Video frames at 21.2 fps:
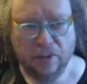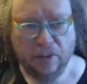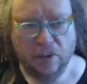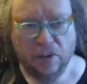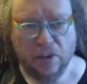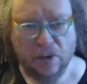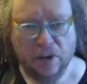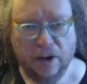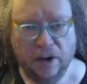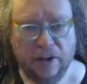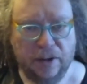
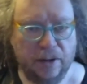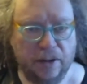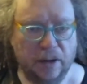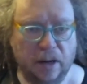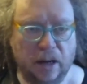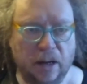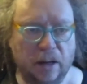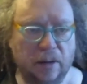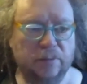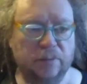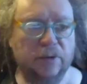or
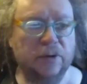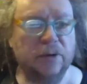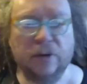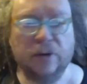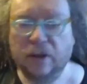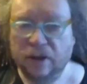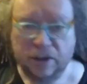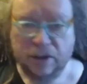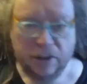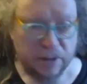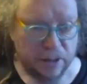
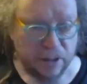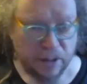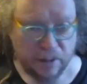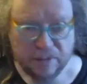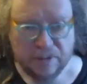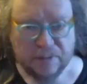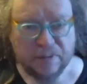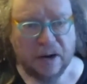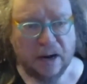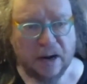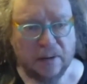Google and
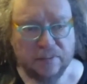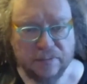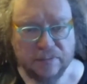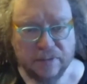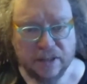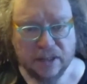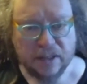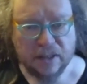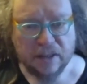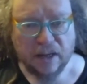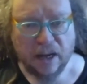YouTube's
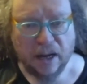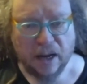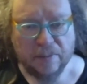problems,